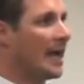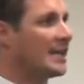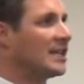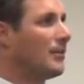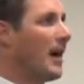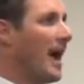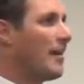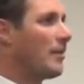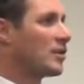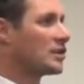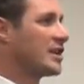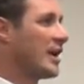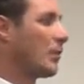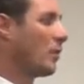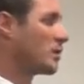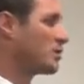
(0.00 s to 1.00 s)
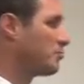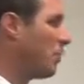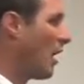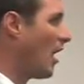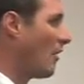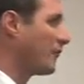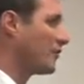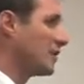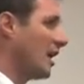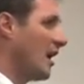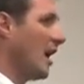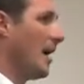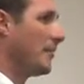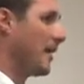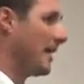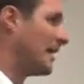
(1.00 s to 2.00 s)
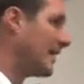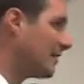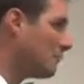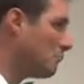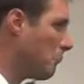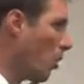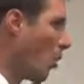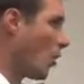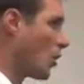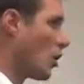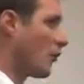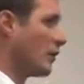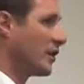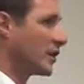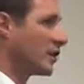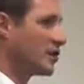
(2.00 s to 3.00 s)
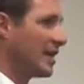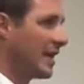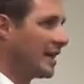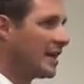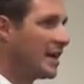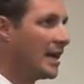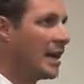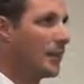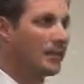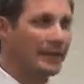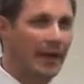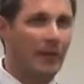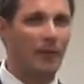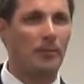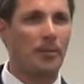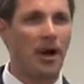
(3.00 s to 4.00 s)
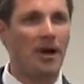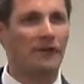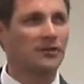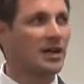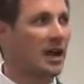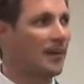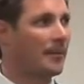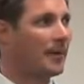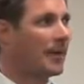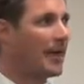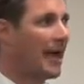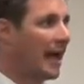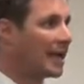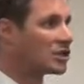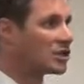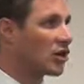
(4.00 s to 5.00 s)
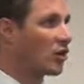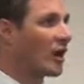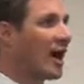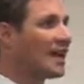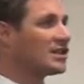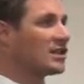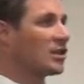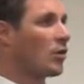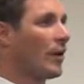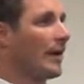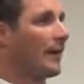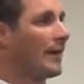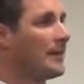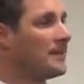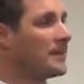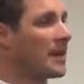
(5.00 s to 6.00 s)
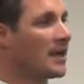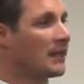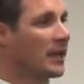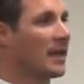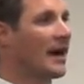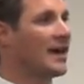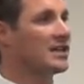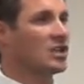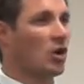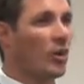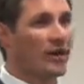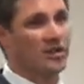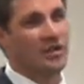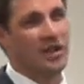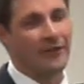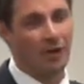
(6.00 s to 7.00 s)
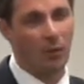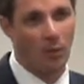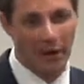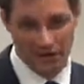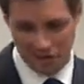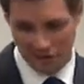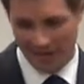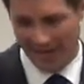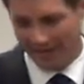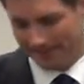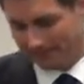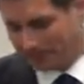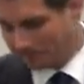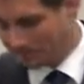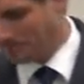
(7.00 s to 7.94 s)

and the Bible said was puffed up. They didn't mourn over the sin, but they were puffed up. And so consequently, the consequence of it was that